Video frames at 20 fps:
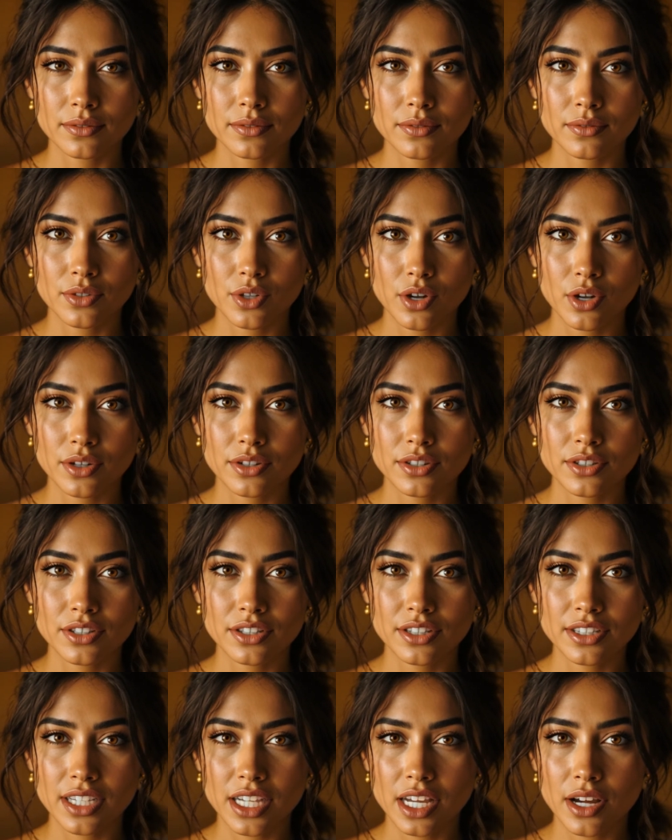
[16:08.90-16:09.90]
taught to
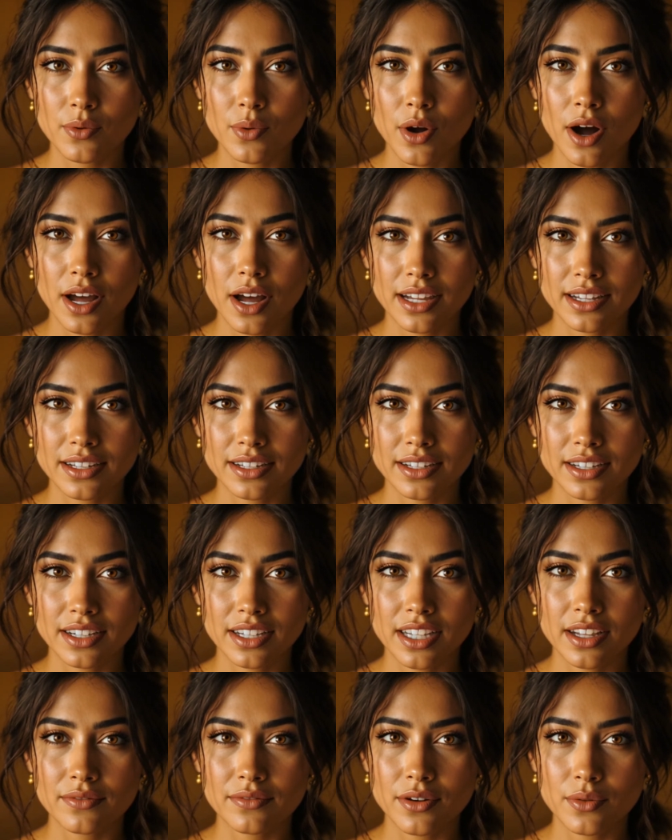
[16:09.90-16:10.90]
stay quiet
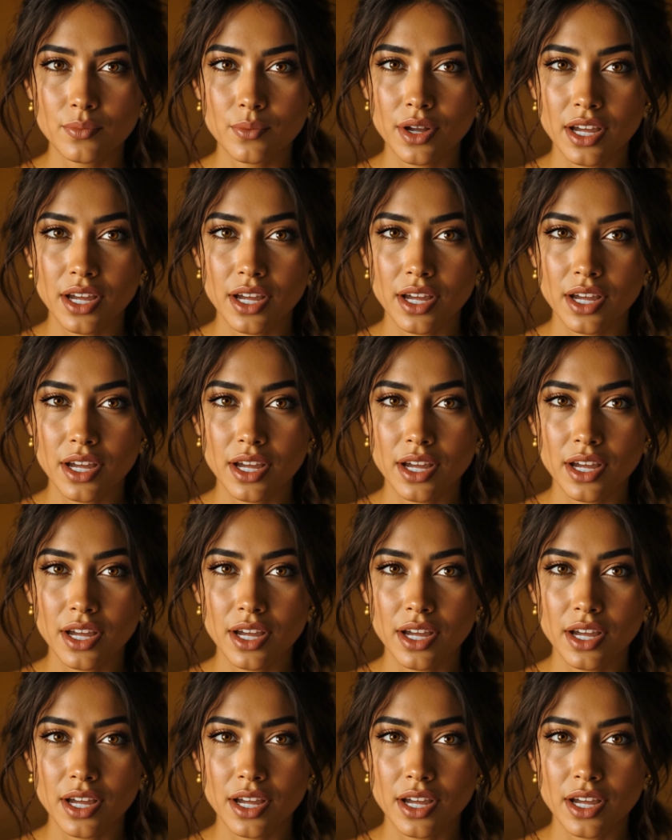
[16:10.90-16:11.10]
even when